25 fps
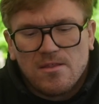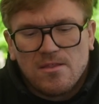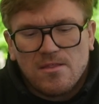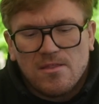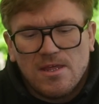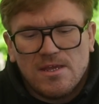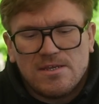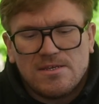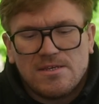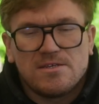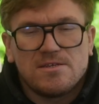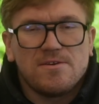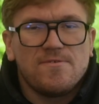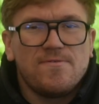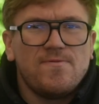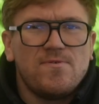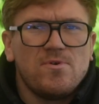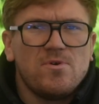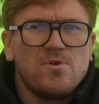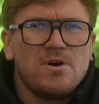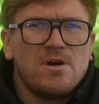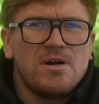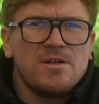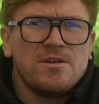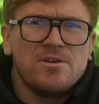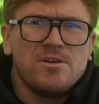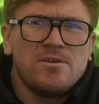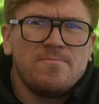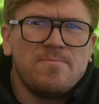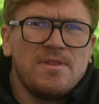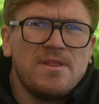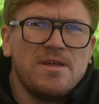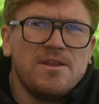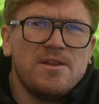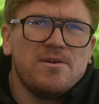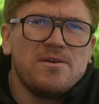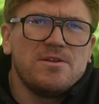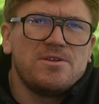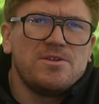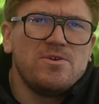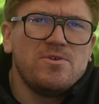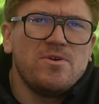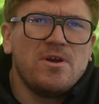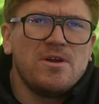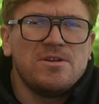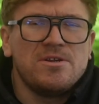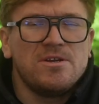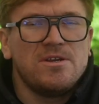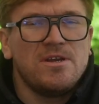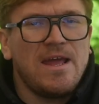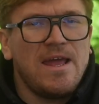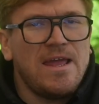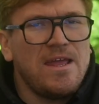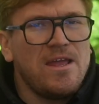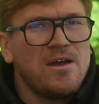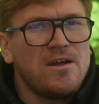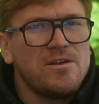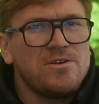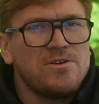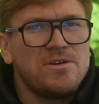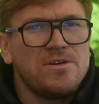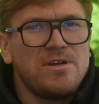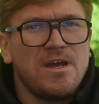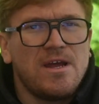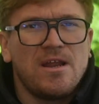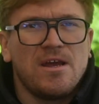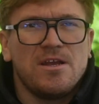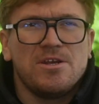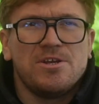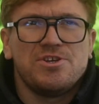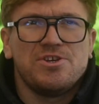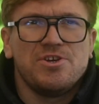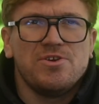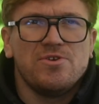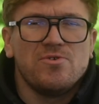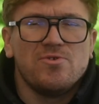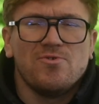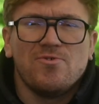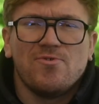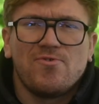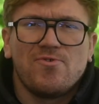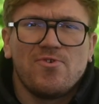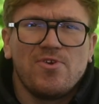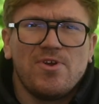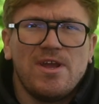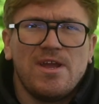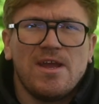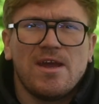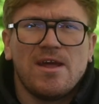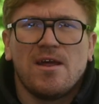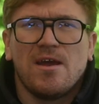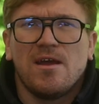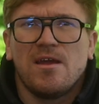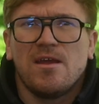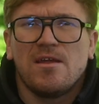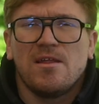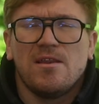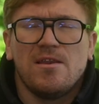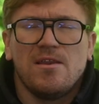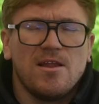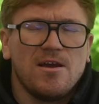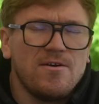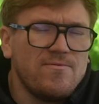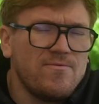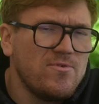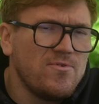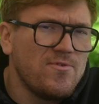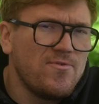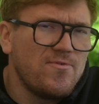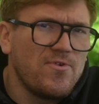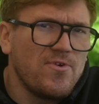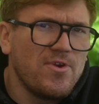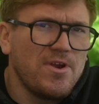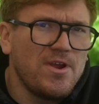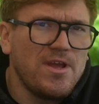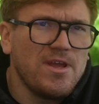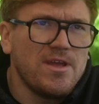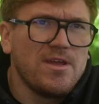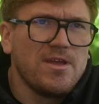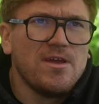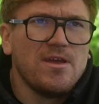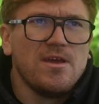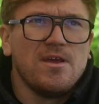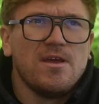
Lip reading: This is a 400, but they do a 200 and 800, and I shoot all 3, and I love all 3.